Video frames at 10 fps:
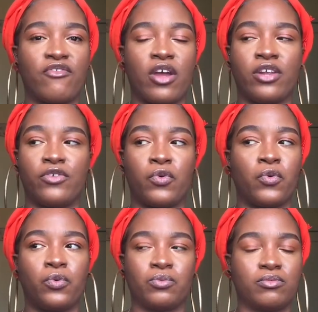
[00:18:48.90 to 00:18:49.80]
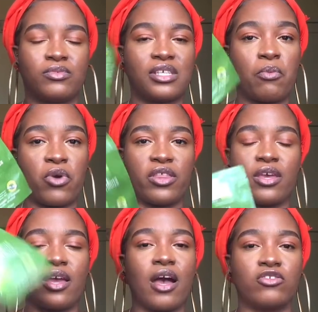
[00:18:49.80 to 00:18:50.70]
rand or somewhere
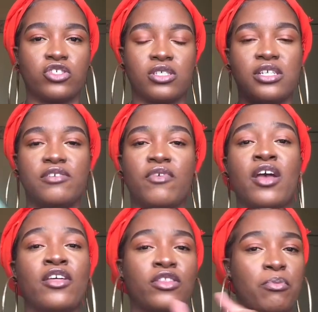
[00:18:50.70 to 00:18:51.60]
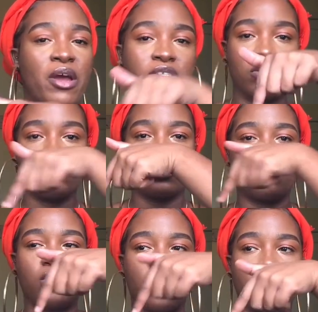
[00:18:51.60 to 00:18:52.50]
there. I'll just leave the price on the
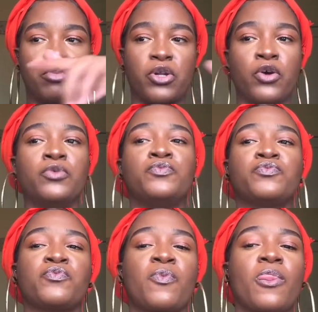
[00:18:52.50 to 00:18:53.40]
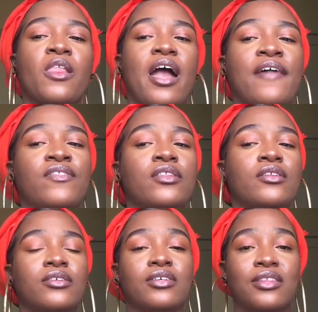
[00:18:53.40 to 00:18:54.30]
screen here below. And
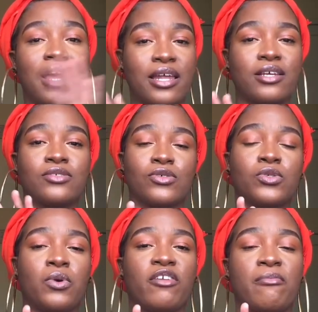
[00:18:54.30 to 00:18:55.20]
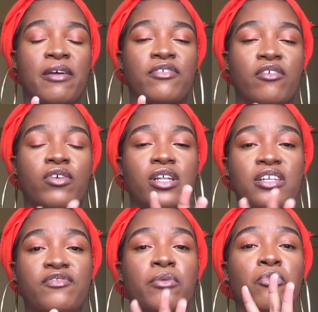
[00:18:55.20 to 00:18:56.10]
that is also one of my favorite
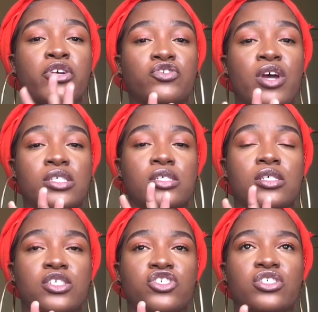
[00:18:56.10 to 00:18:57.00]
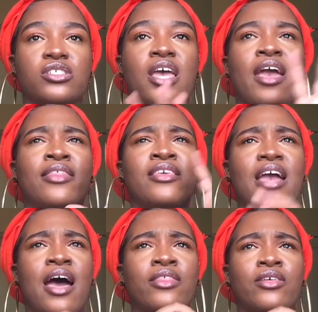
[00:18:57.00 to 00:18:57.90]
leave-in moisturizing conditioners. The
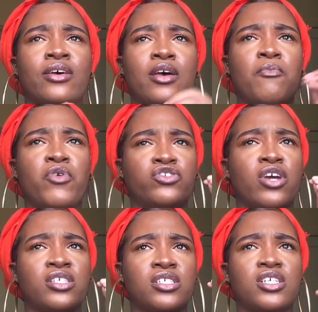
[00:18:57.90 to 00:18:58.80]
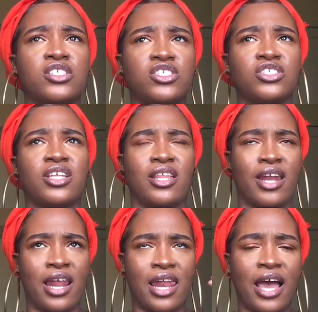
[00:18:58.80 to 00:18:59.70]
other moisturizing conditioner that
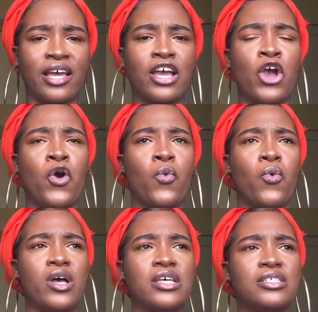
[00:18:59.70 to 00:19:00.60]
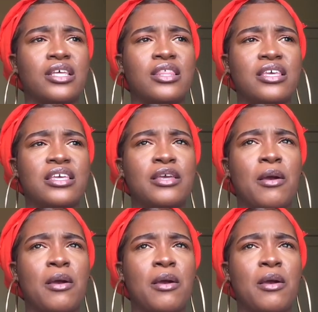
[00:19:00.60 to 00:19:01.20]
I like was the